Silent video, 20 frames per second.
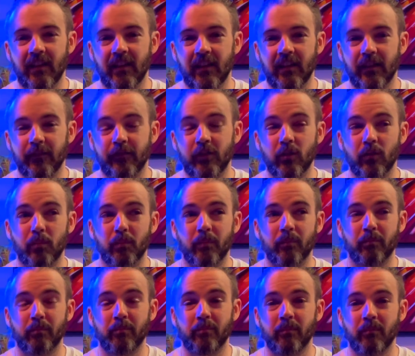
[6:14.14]
If you
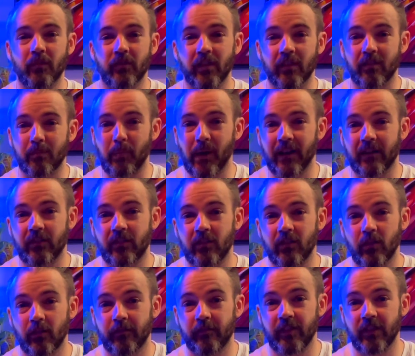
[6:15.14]
suspect
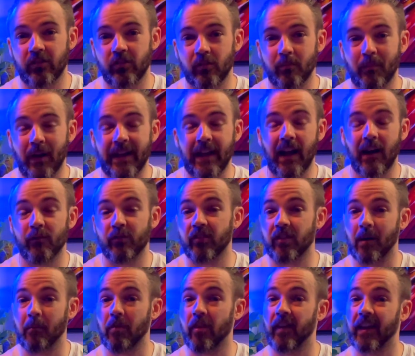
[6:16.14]
your fish may have
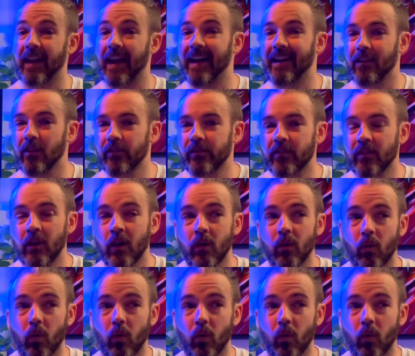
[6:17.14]
something else,